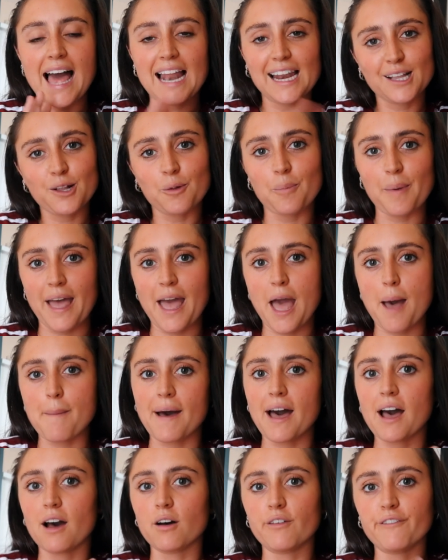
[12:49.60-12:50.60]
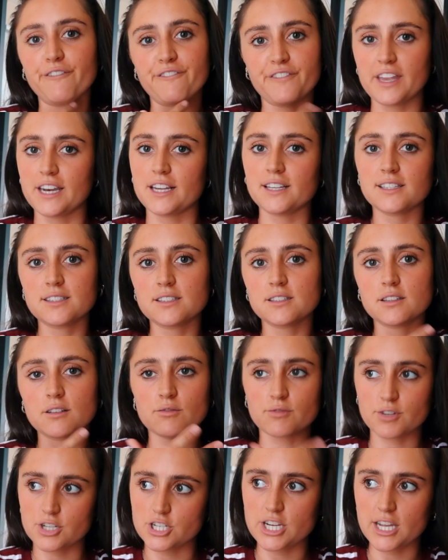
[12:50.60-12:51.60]
a little bit about fitness
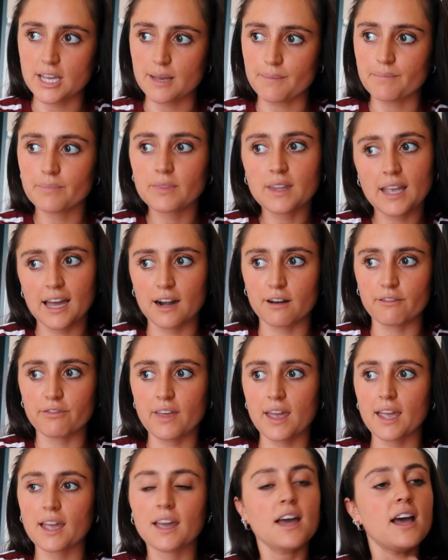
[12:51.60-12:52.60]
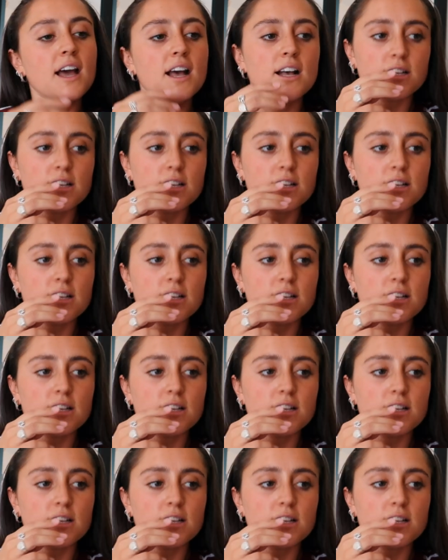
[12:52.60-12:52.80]
regime kind of thing.